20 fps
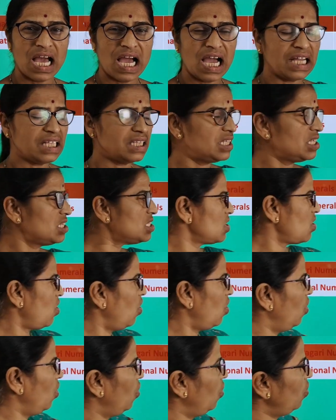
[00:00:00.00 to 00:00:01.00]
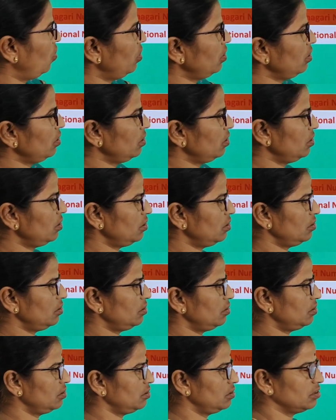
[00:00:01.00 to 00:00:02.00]
These all
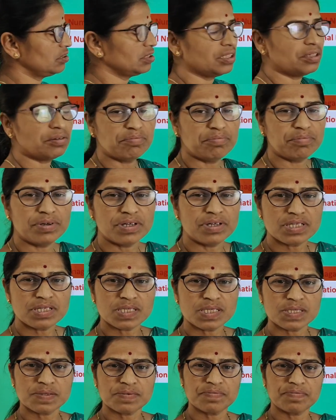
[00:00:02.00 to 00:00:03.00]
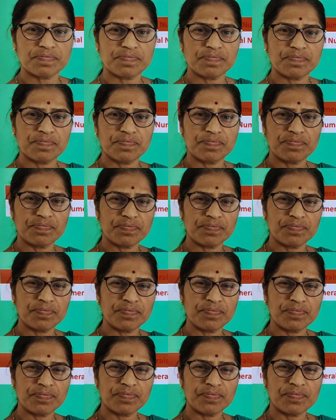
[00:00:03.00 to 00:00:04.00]
numbers
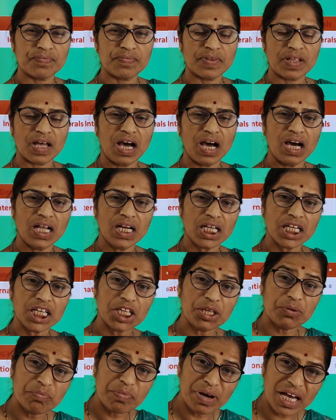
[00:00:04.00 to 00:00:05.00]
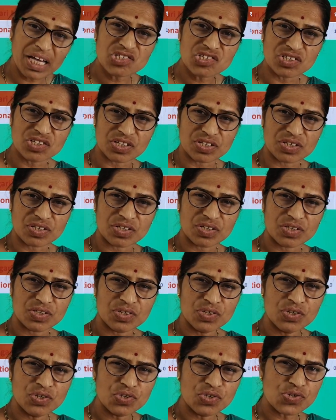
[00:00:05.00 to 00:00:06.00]
are imaginary.
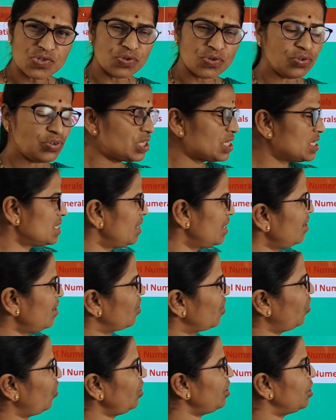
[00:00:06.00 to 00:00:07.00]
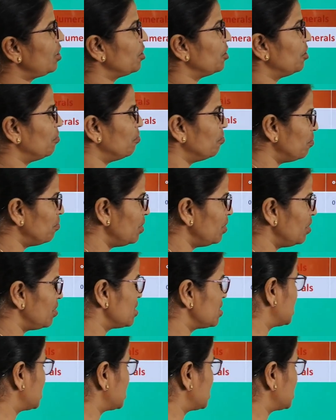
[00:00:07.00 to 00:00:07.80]
So these are not numbers,